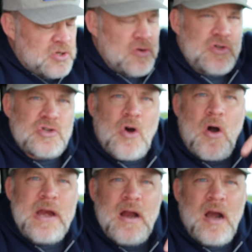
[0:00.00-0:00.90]
So
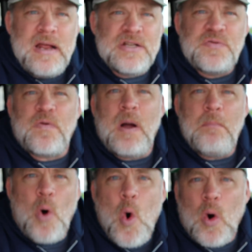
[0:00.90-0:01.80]
starting on his front
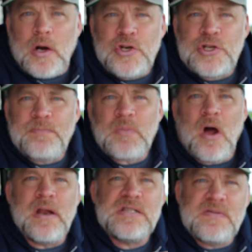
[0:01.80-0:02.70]
porch,
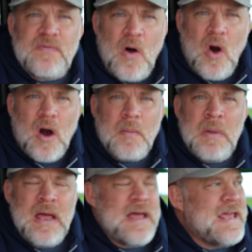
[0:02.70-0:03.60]
on his farm,
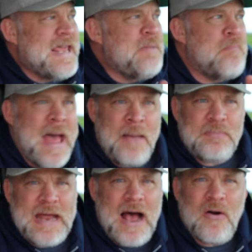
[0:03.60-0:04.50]
he
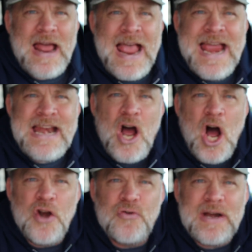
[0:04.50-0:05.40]
mapped out
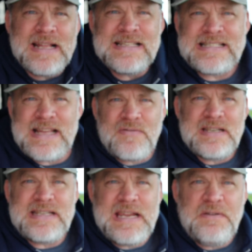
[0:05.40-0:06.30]

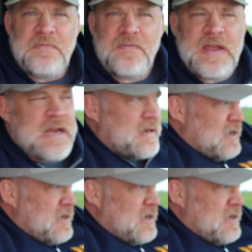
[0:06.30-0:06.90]
817 feet.